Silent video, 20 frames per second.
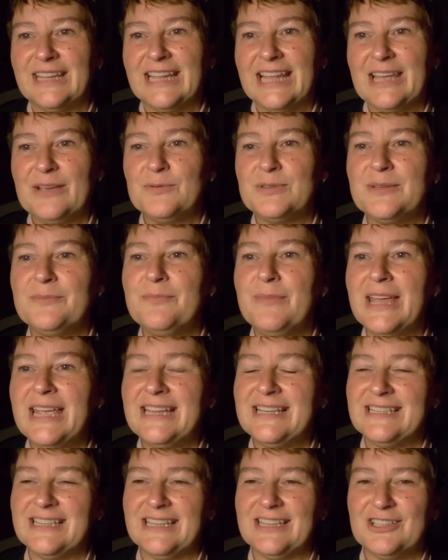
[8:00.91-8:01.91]
It was
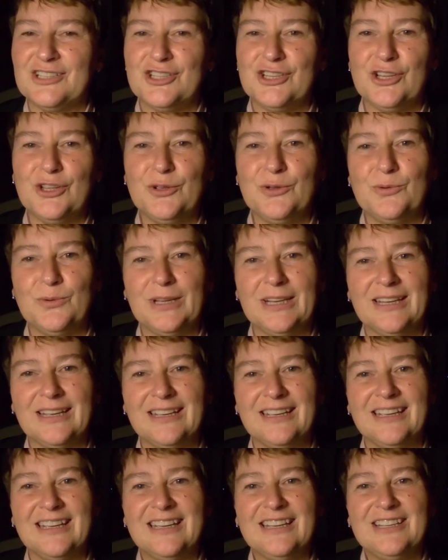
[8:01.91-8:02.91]
amazing too when
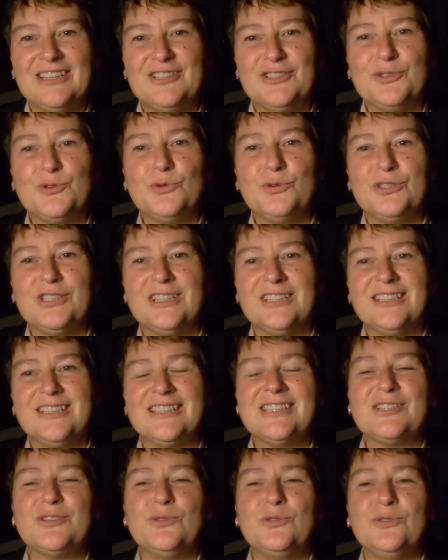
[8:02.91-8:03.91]
I taught at a
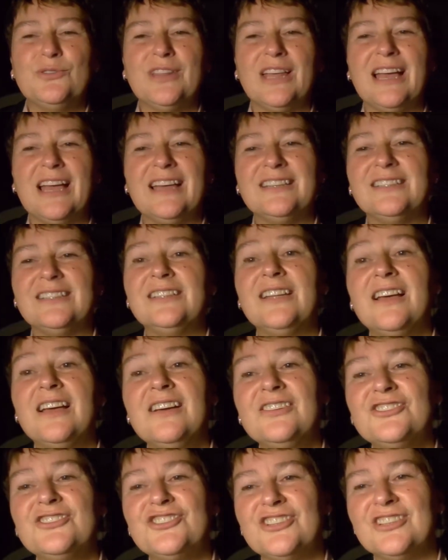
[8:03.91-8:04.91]
school that had a
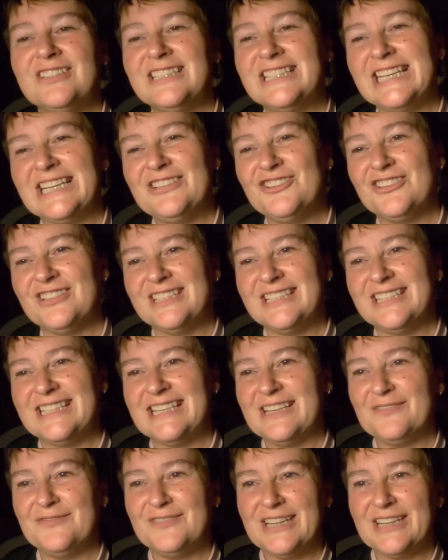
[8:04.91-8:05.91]
large
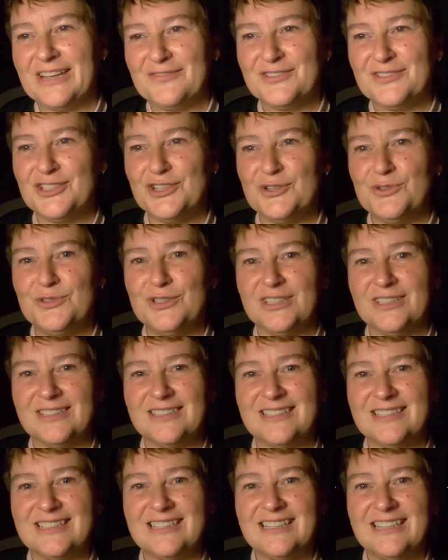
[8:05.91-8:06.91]
contingency of deaf
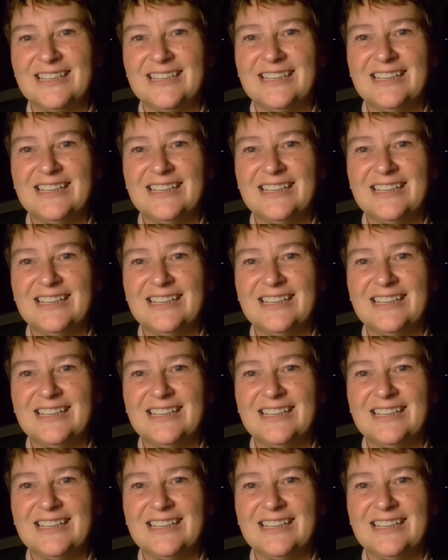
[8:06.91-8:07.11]
students,